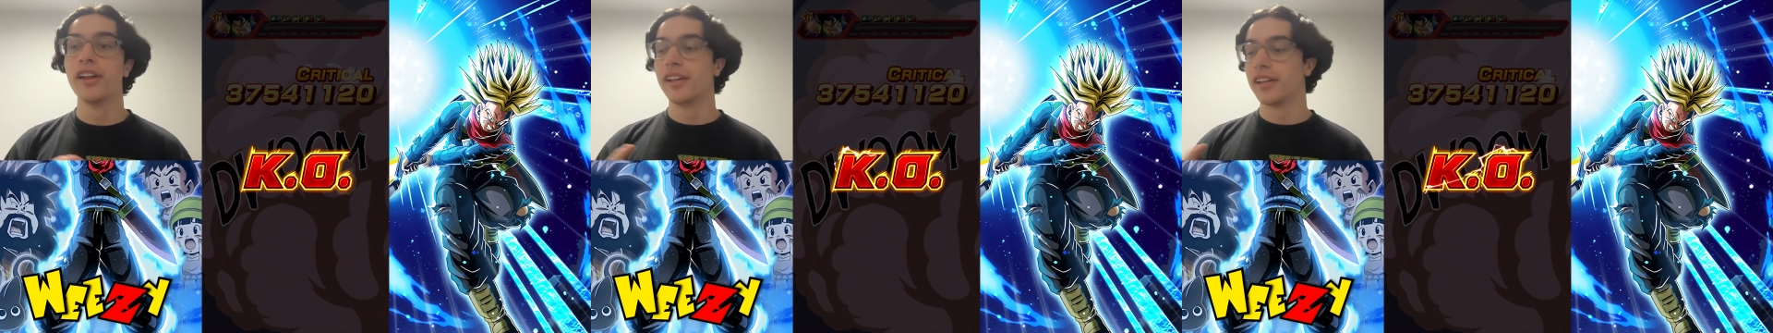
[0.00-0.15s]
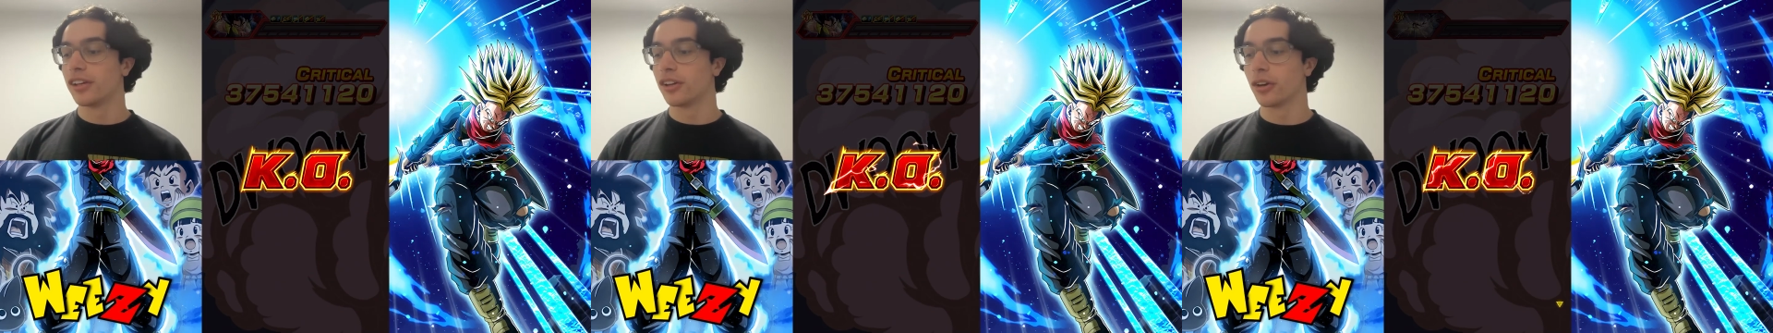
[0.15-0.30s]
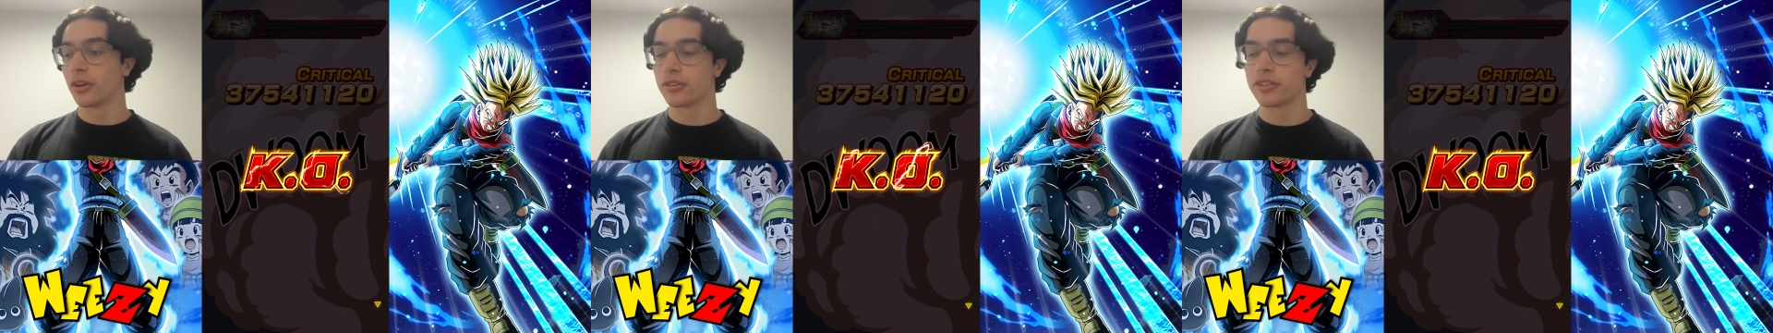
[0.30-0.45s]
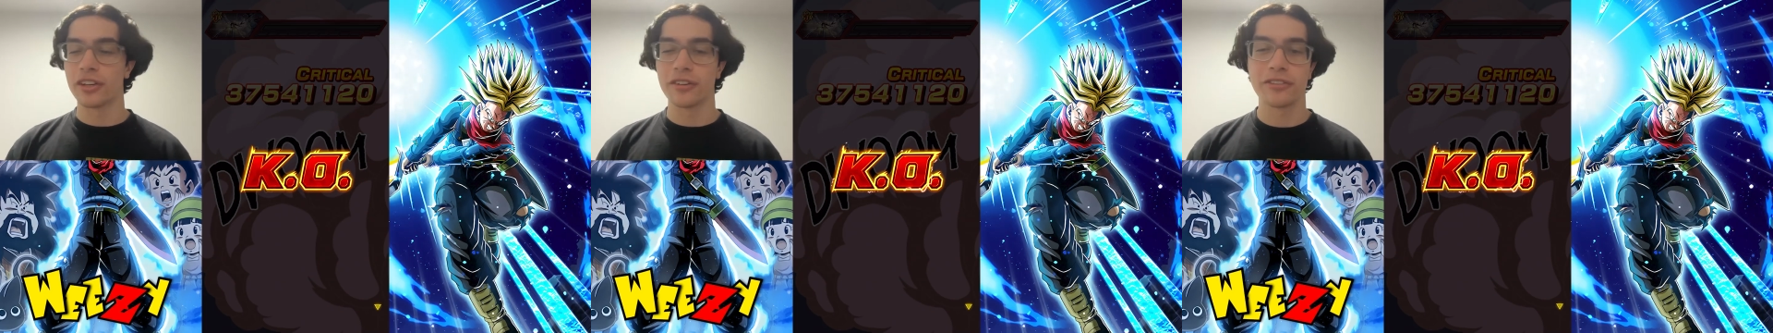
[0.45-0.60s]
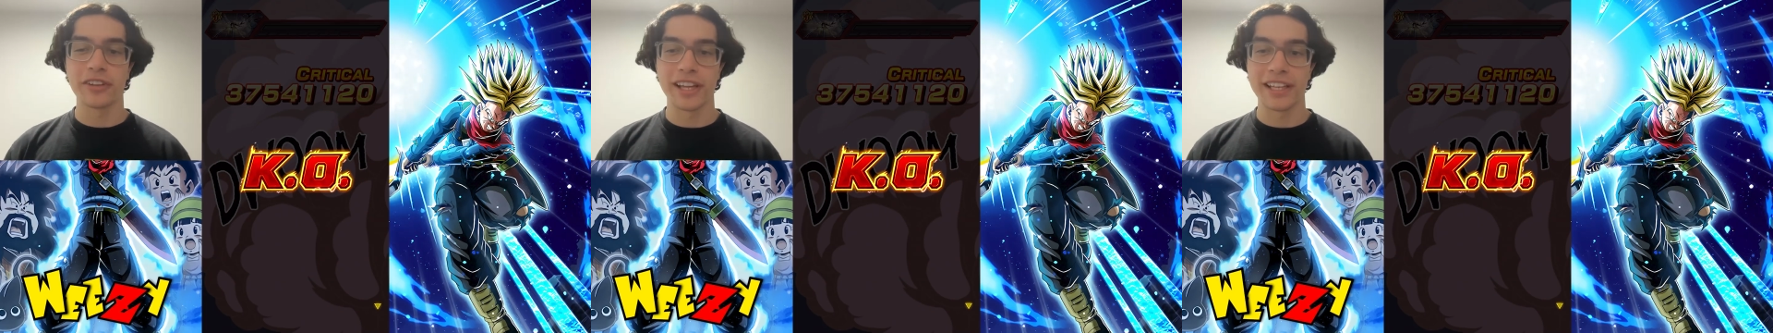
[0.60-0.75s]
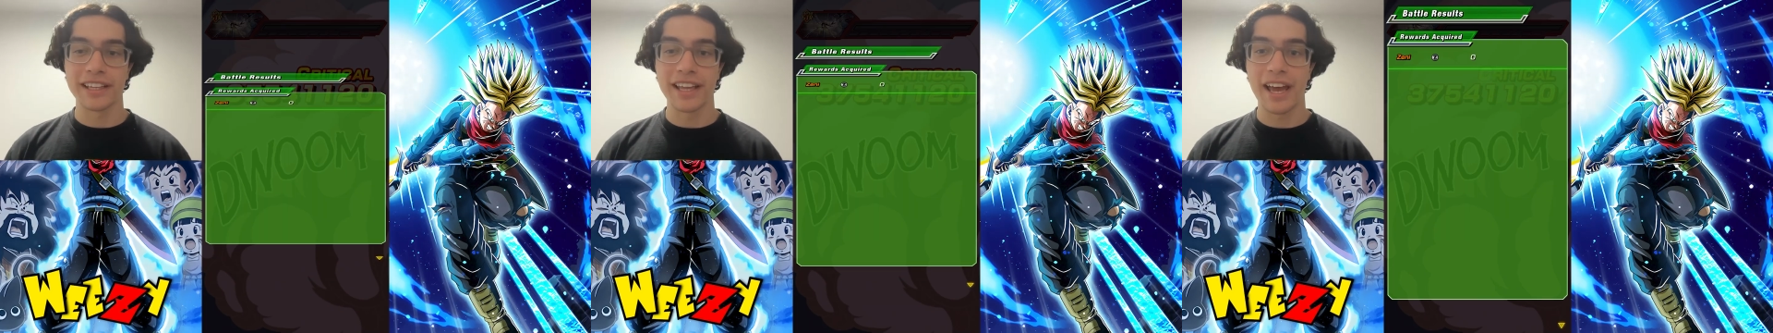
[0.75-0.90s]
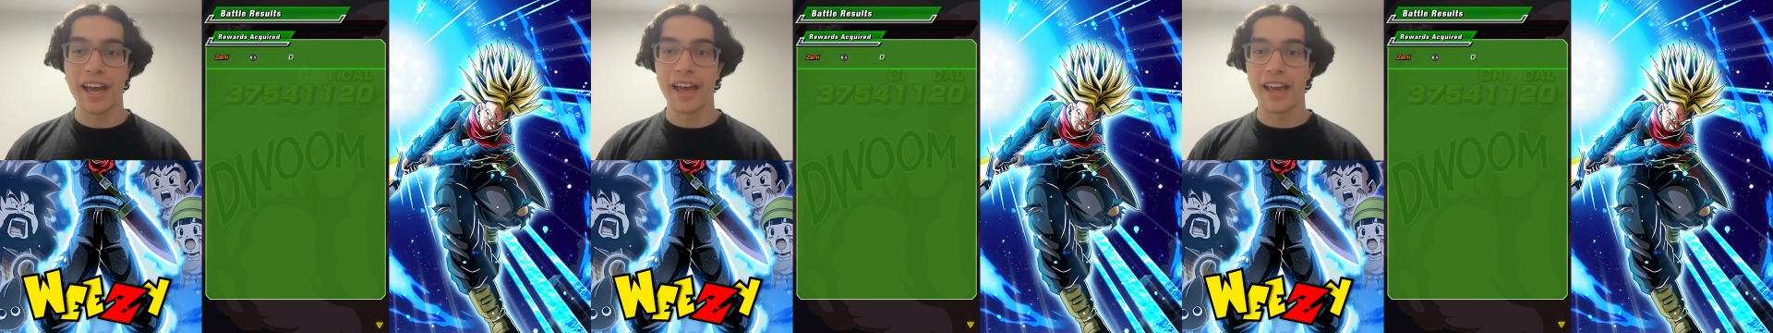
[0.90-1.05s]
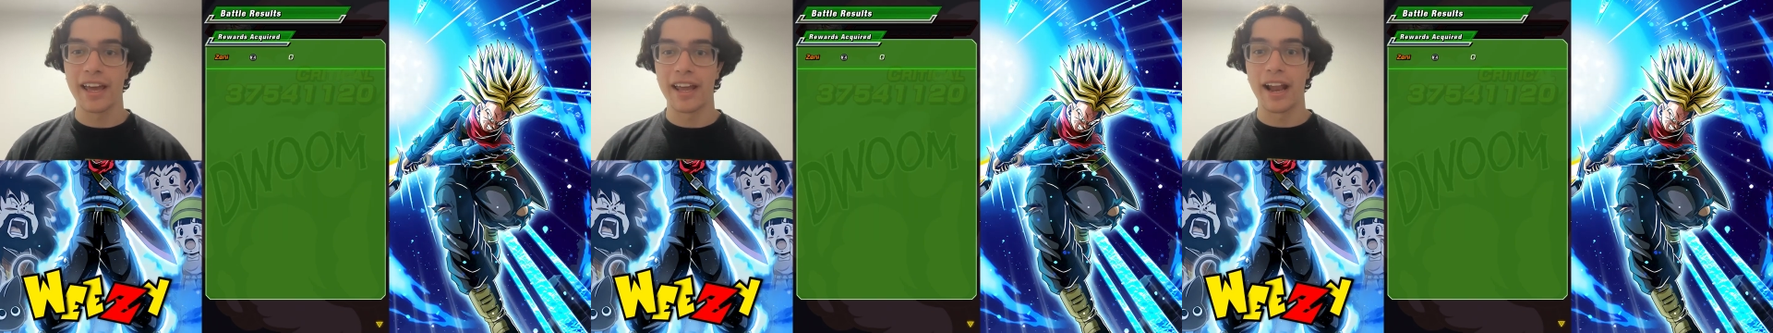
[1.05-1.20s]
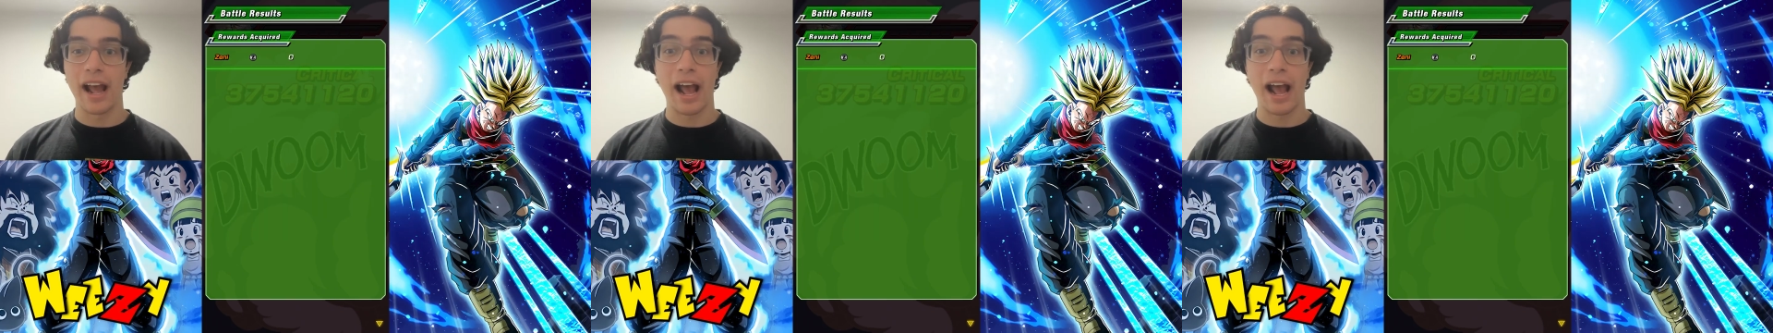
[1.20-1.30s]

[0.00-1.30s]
you know, stuff like that. And